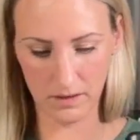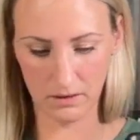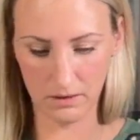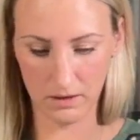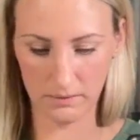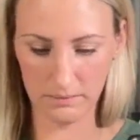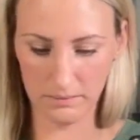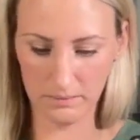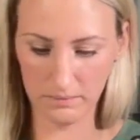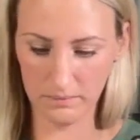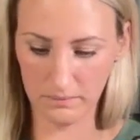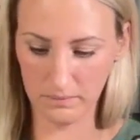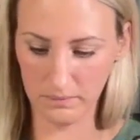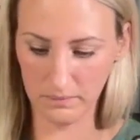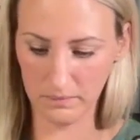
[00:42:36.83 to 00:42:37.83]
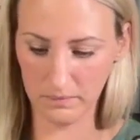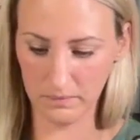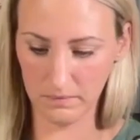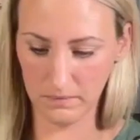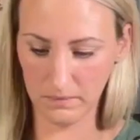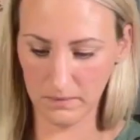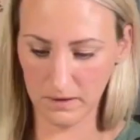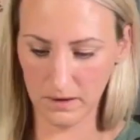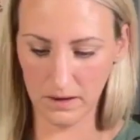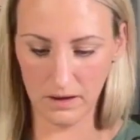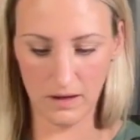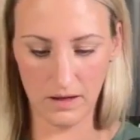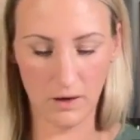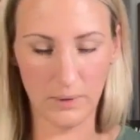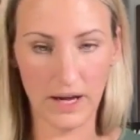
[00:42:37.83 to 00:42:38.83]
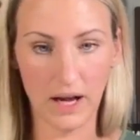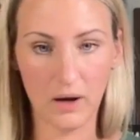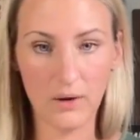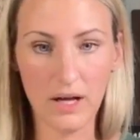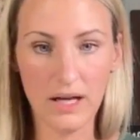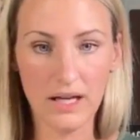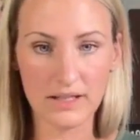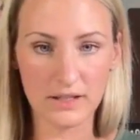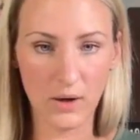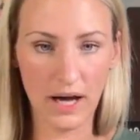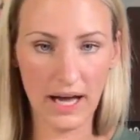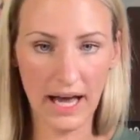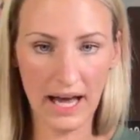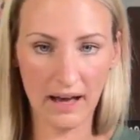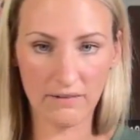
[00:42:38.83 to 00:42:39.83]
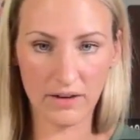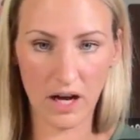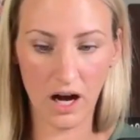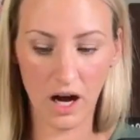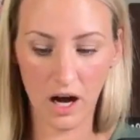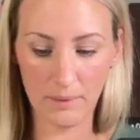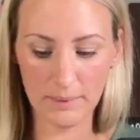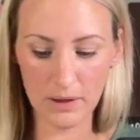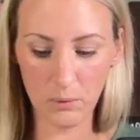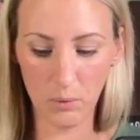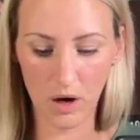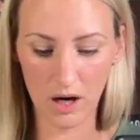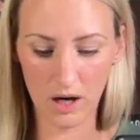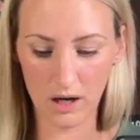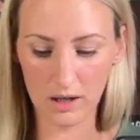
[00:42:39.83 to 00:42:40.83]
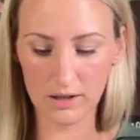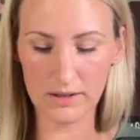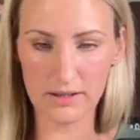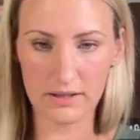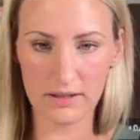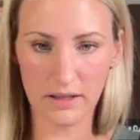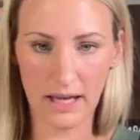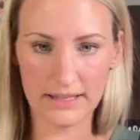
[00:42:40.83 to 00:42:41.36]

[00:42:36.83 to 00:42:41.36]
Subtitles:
Hold on. Here we go. So I have common words.